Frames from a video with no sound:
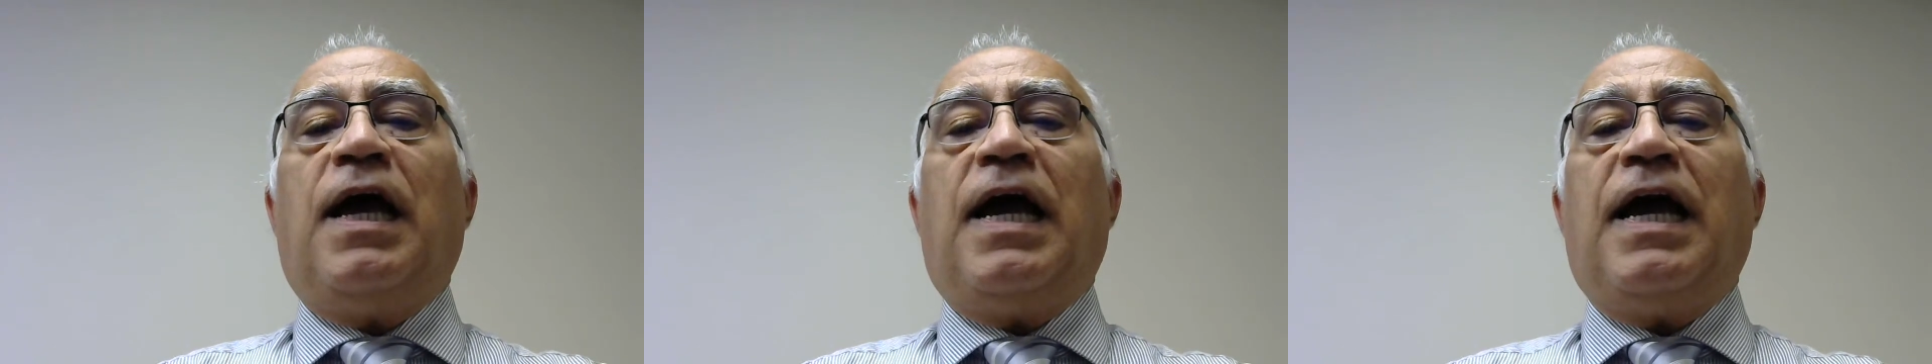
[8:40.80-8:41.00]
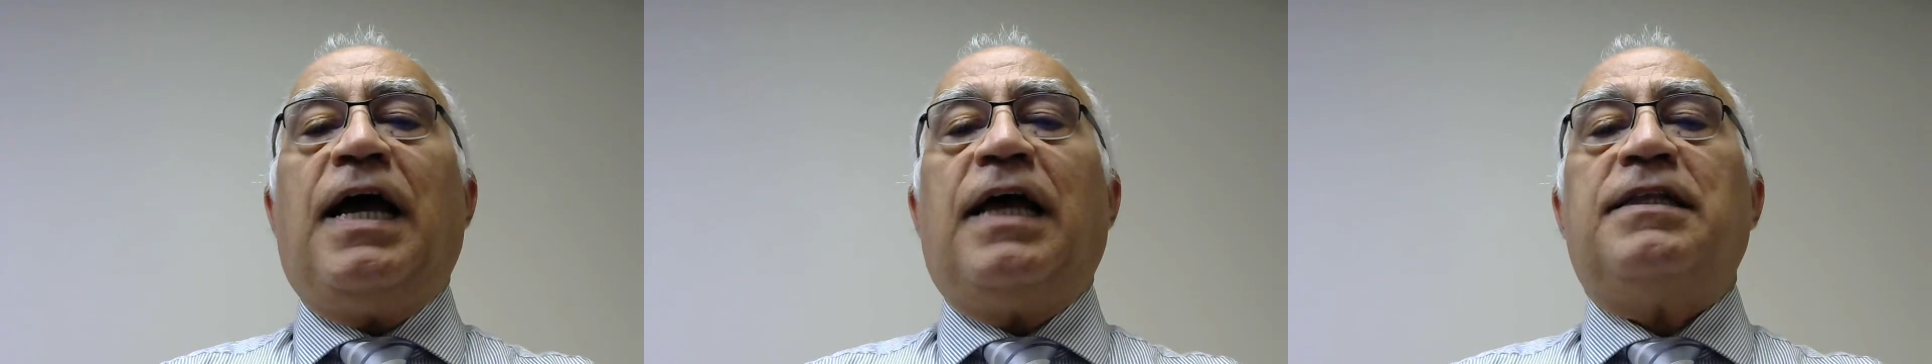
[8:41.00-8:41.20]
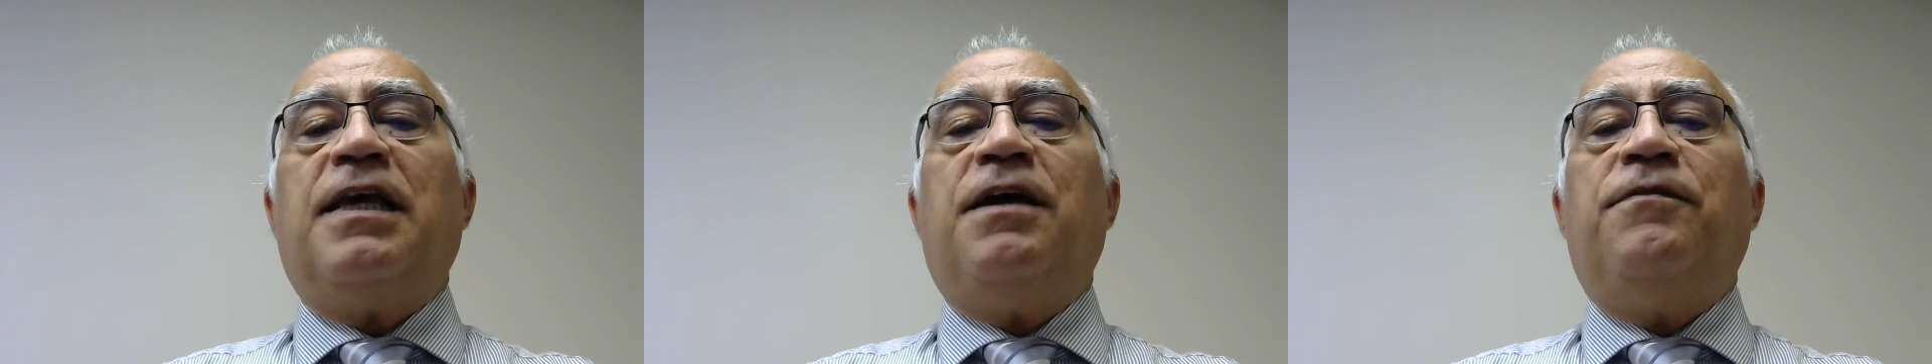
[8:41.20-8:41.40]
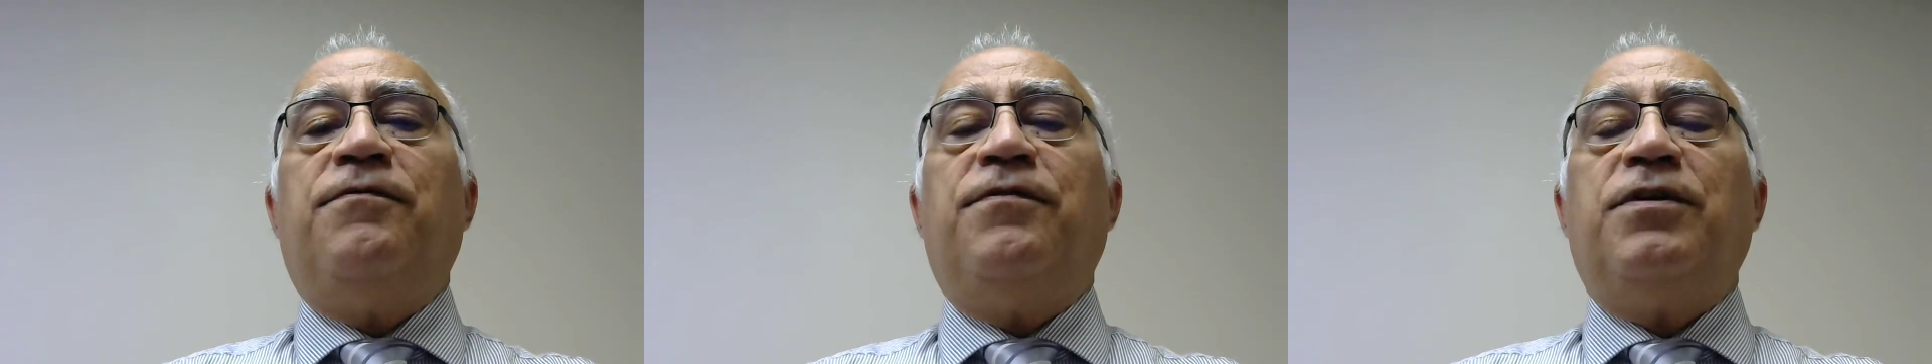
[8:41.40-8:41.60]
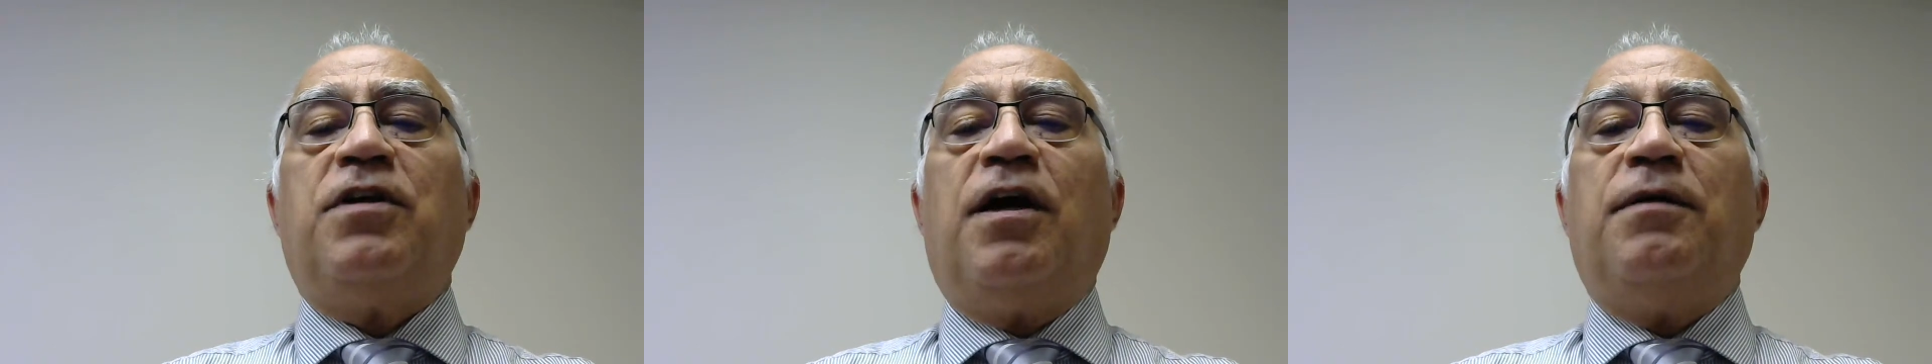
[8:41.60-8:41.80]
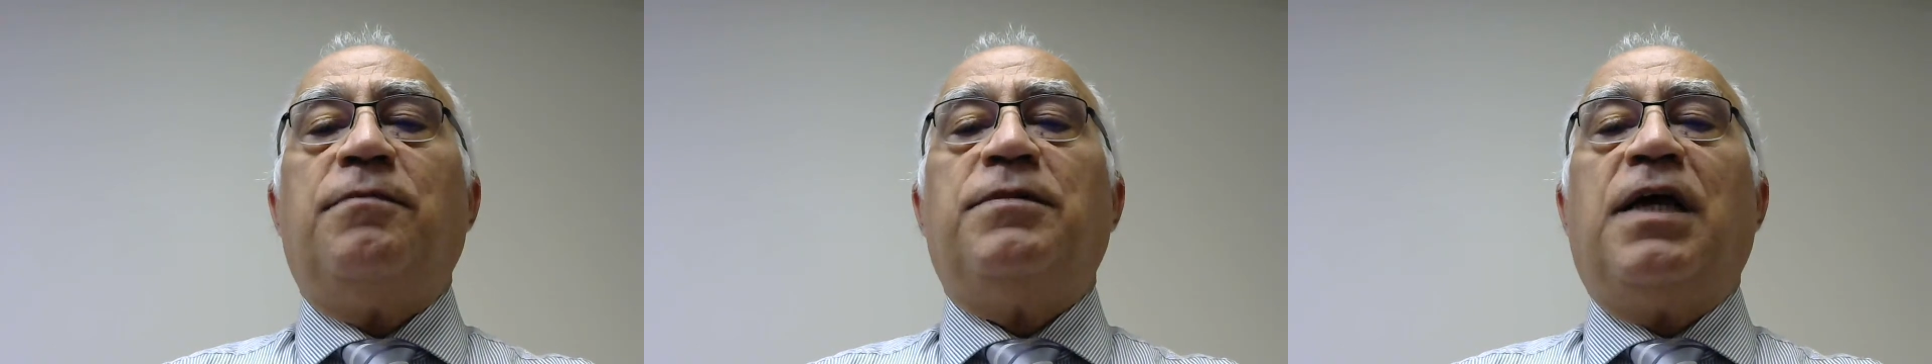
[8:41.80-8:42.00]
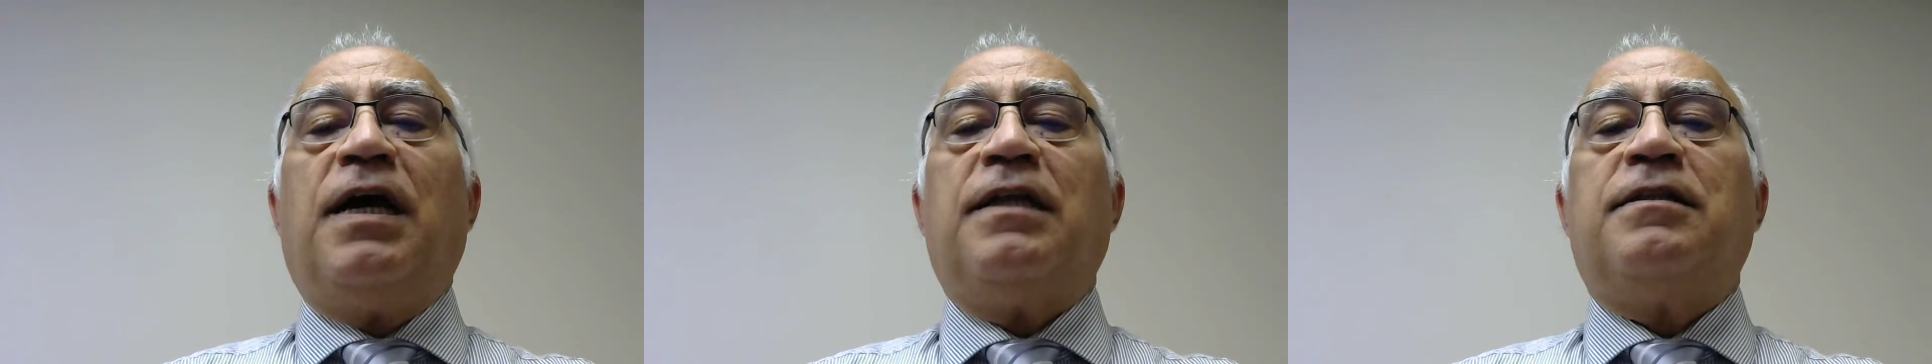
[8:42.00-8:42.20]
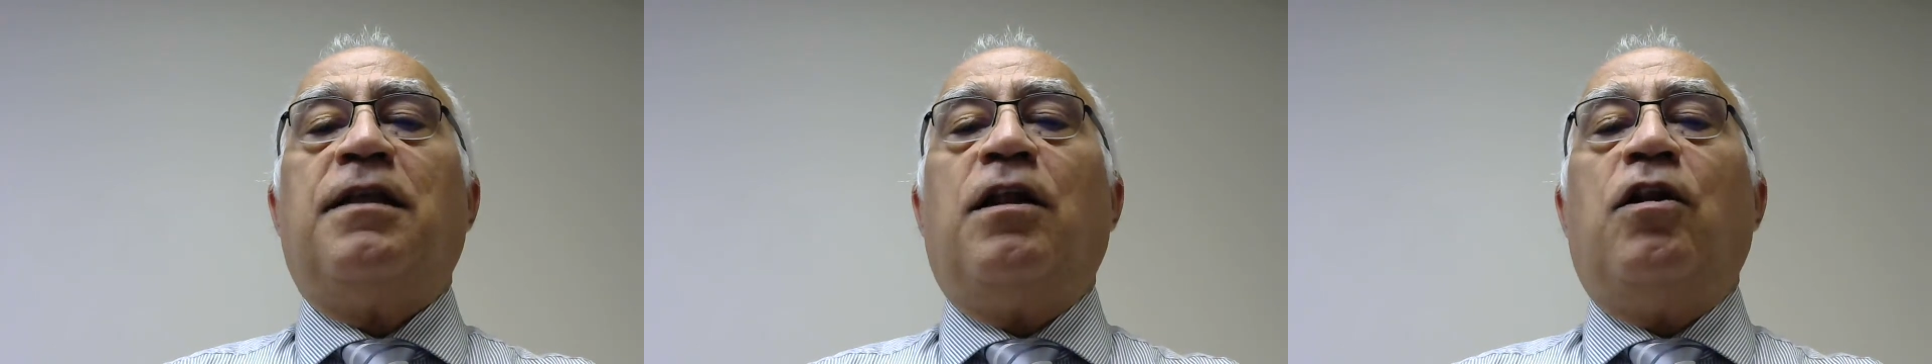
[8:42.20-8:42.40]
And every time that